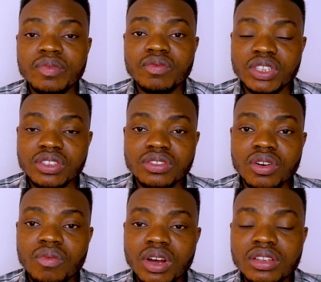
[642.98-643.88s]
with
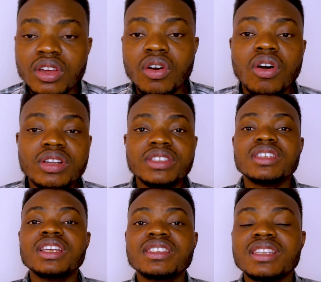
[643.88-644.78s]
someone.
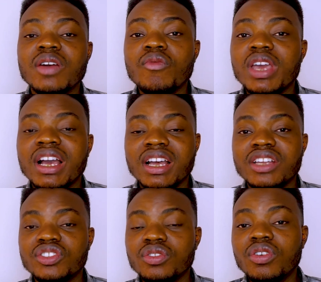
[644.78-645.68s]
Until next time, where I
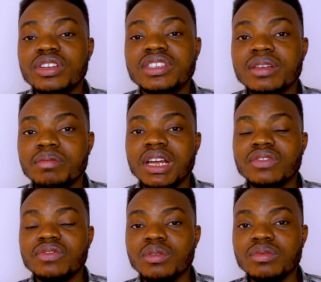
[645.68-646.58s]
catch you on same
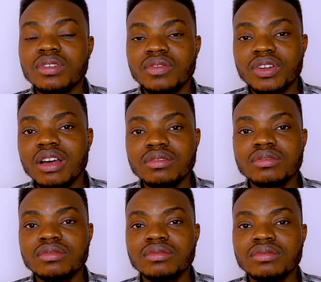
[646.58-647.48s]
platform. For now,